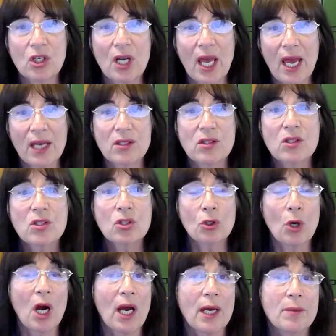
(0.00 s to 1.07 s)
as
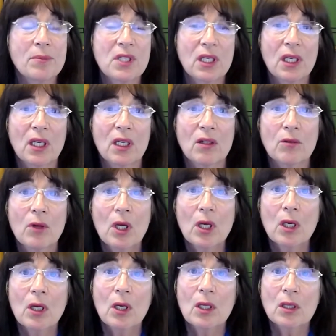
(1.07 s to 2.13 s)
described in
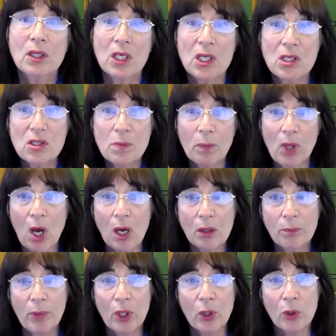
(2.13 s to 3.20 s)
these blog
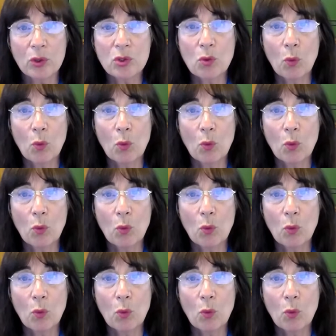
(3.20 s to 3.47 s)
posts.